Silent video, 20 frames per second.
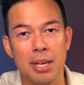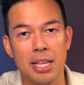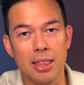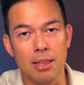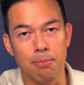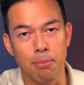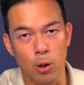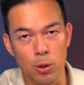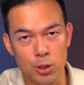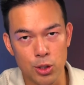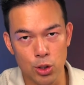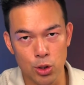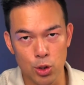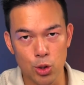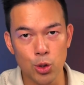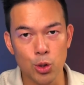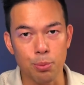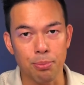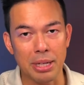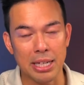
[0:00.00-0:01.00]
mean the most
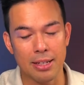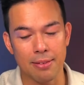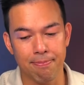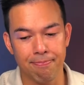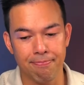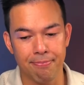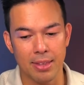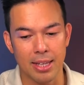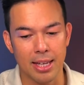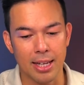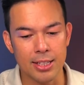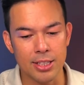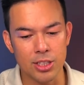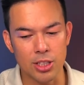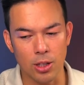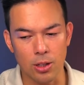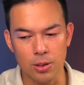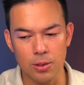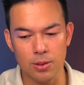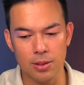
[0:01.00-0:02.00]
to me. And
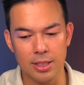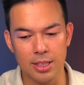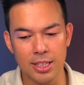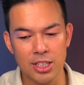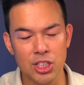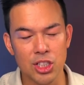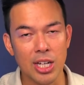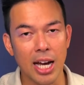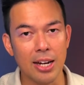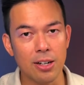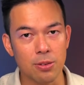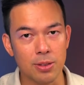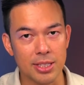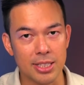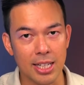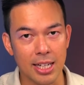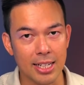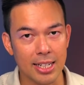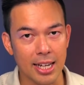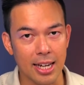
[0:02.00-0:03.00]
so this channel is
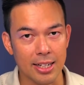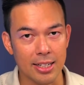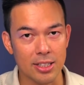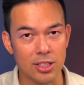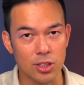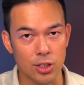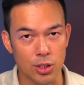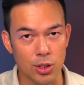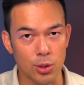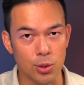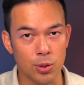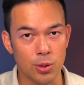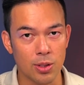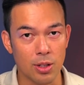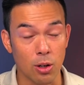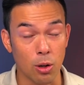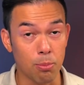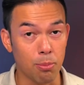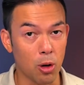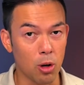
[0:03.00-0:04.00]
dedicated to you,
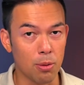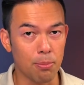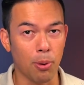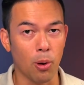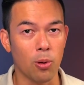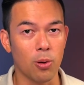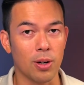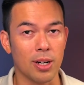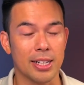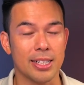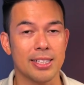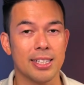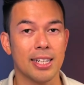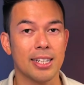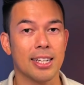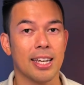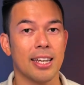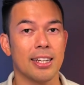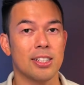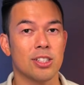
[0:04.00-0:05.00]
or more importantly,
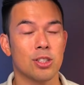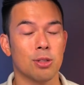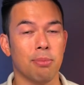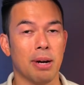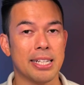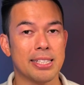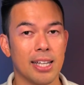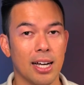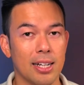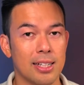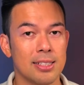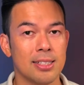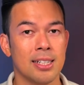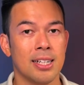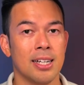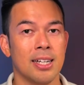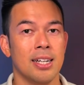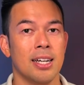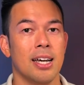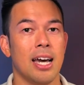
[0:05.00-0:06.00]
dedicated to my son,
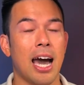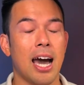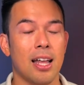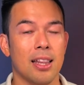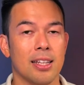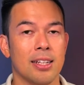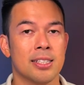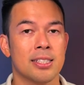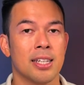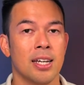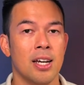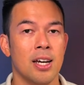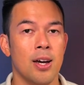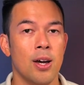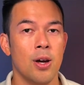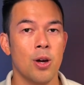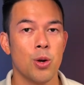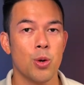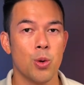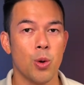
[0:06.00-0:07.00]
Atlas,
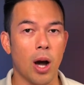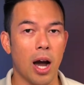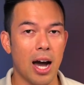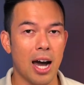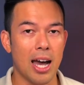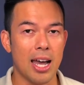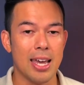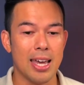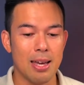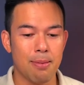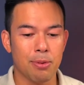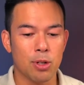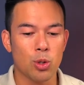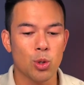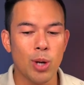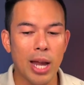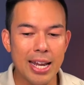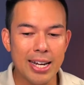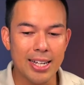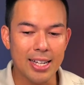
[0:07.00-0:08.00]
who I am
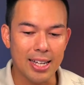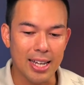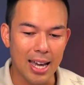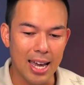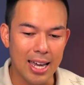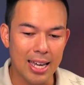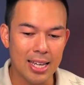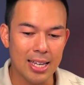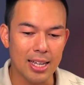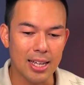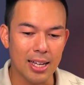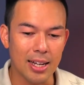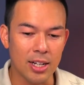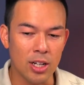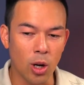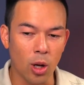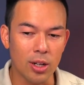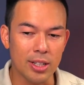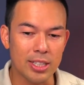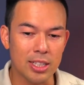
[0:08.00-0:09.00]
creating a
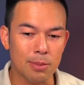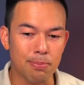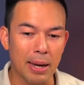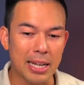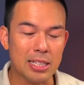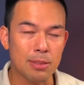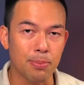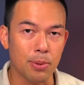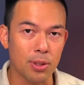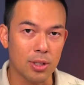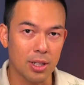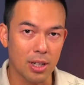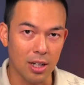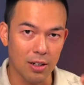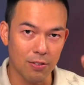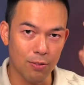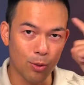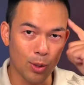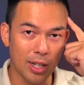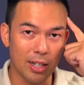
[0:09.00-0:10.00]
knowledge-based book
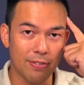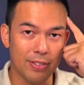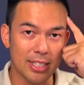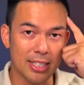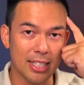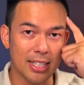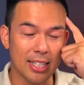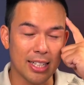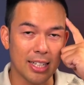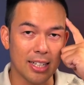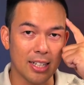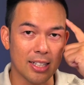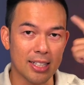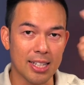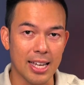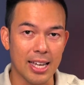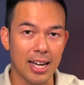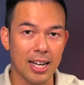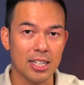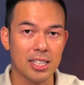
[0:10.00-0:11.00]
of whatever's in here
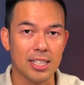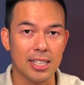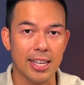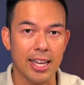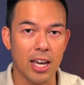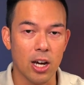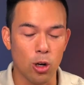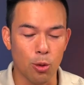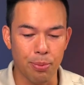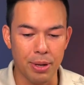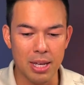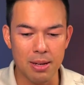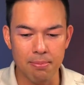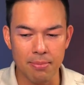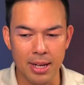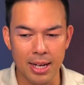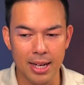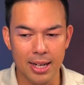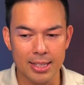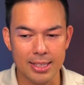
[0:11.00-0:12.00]
to actually help
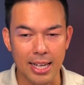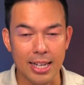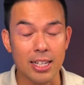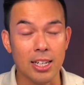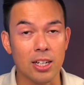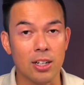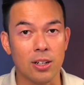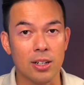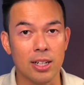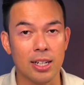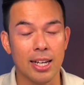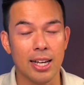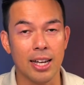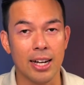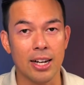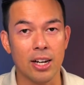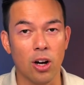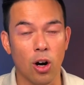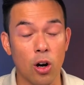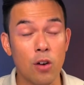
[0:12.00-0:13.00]
him take it on.
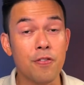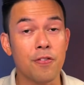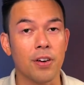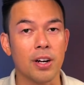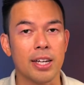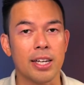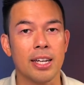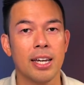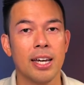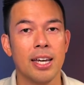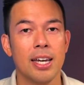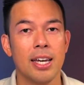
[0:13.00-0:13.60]
And hopefully